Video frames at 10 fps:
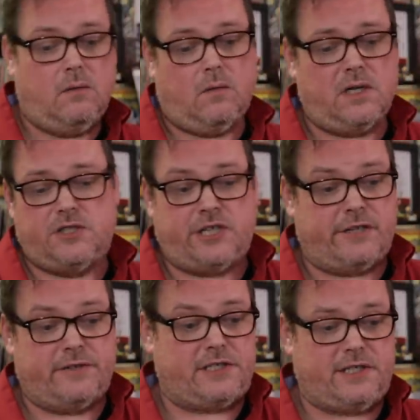What a
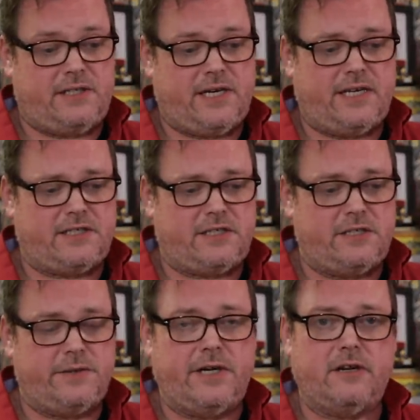generous thing that is to
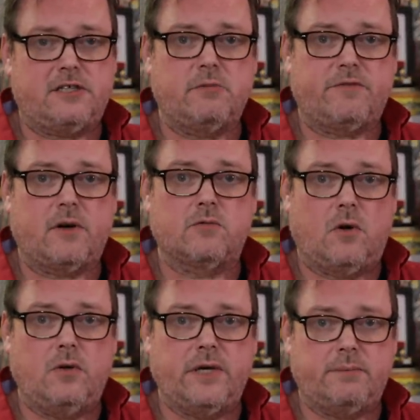do. Here are some of our
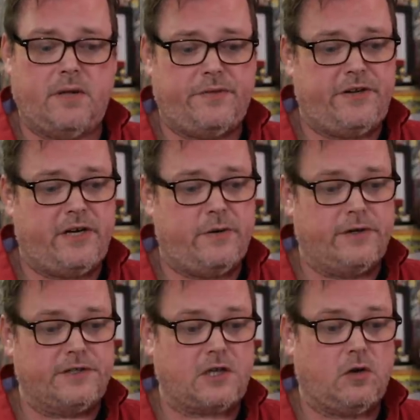rolling monthly
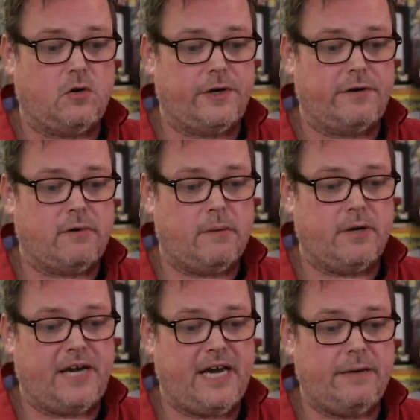donors. Corey,
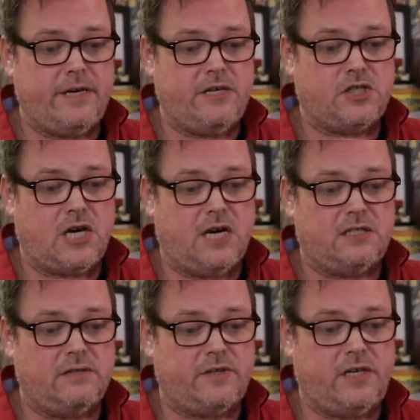Robert, Amy, John,
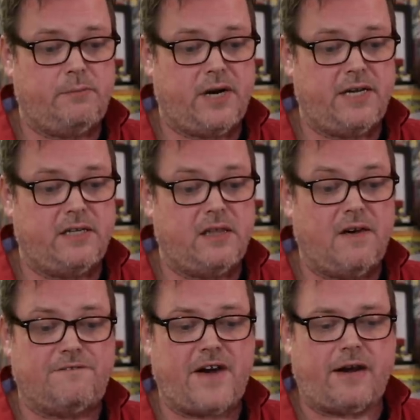Tiffany, Brandon,
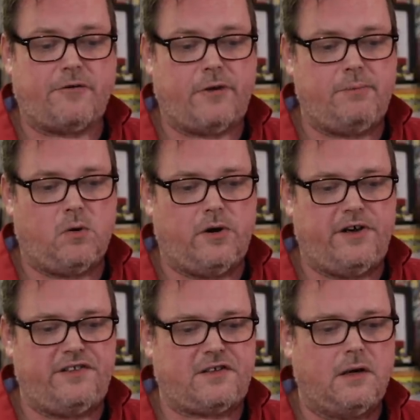the Factory
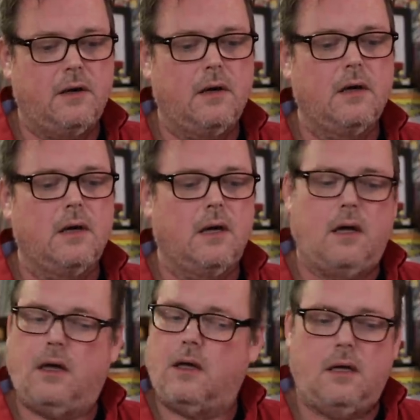Boys.
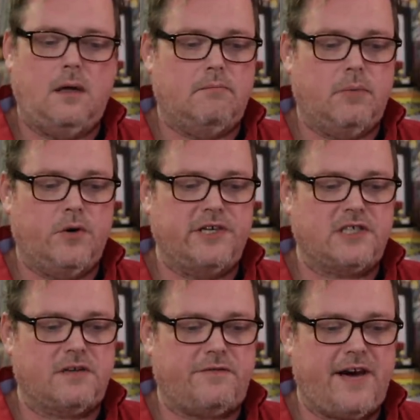
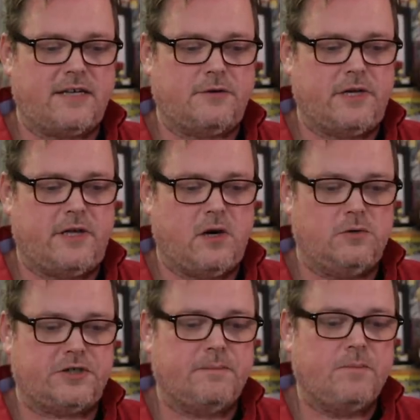Boys of the Factory,
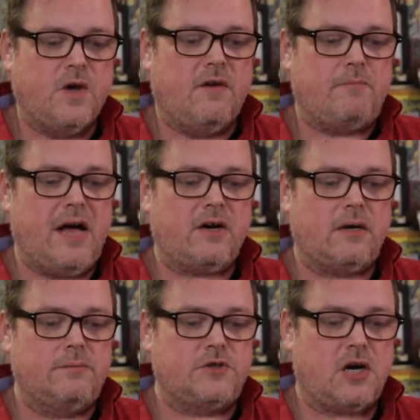those.
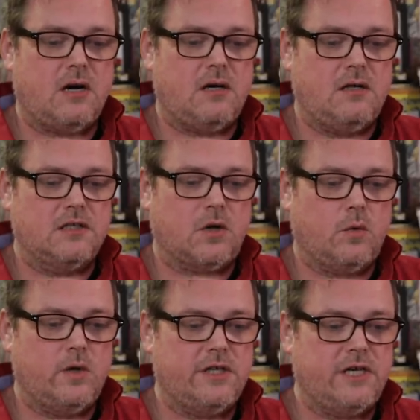Malcolm, Charles,
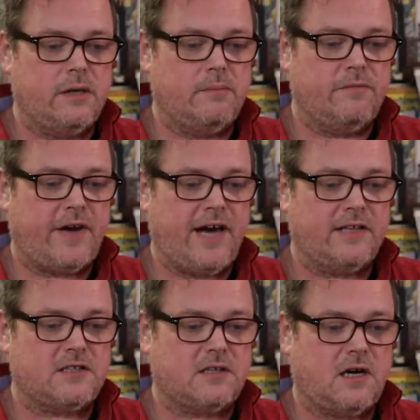William,
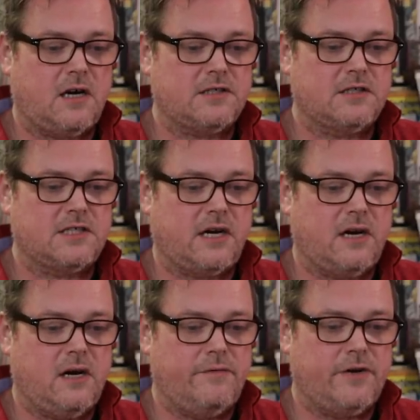Vance, Carson,
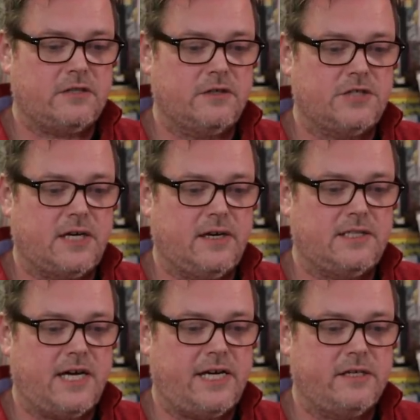Sarah, Victor,
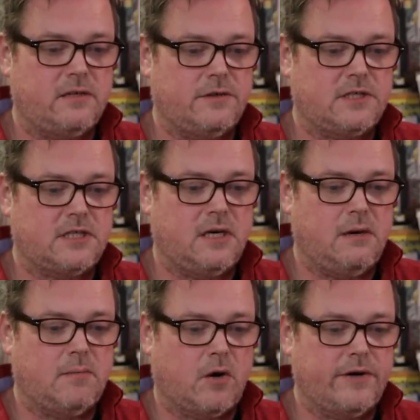Jared, Daniel,
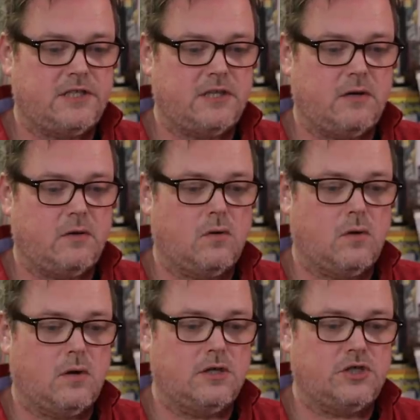Krista,
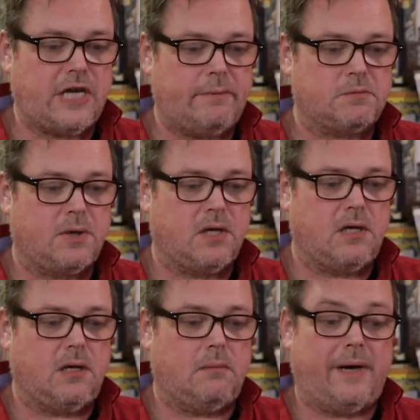Maurizio, James,
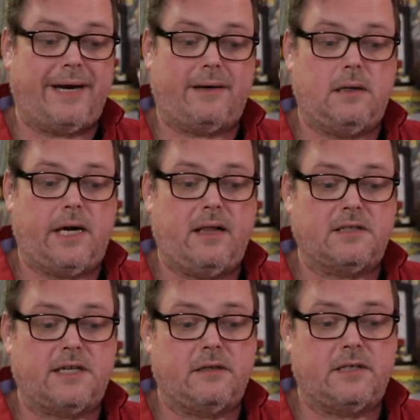Paul, Michael,
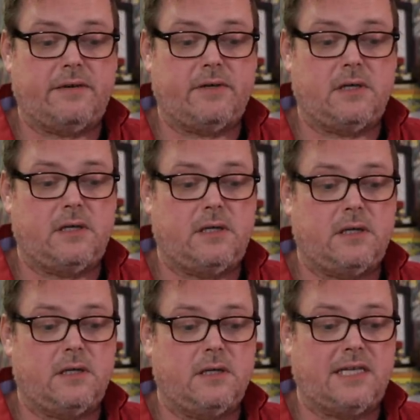Alexander,
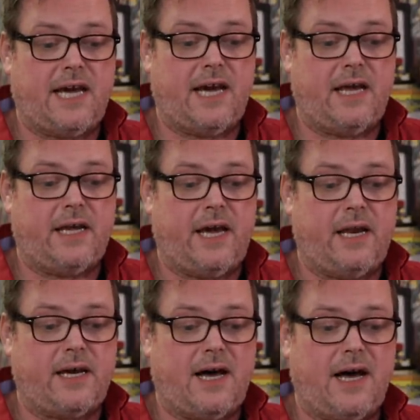David, Dan,
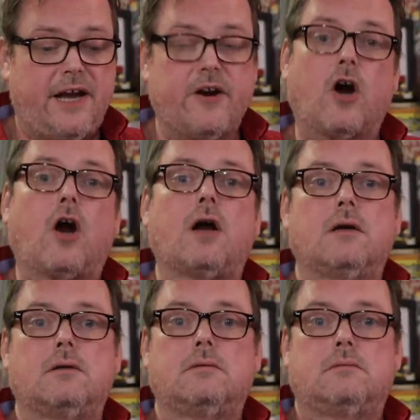and Einar.
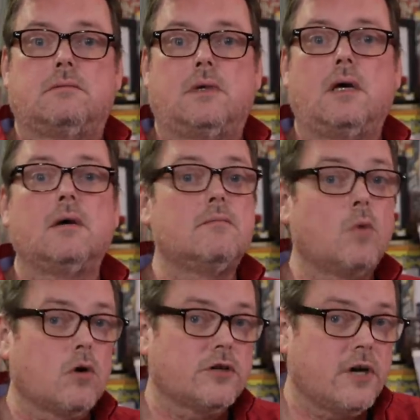
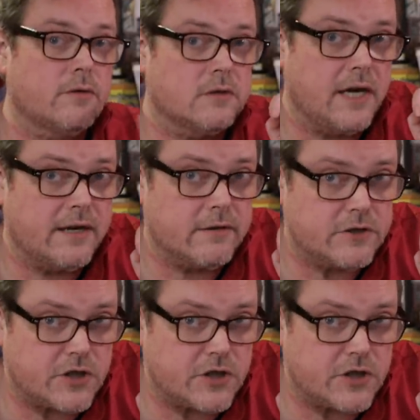More donors later in the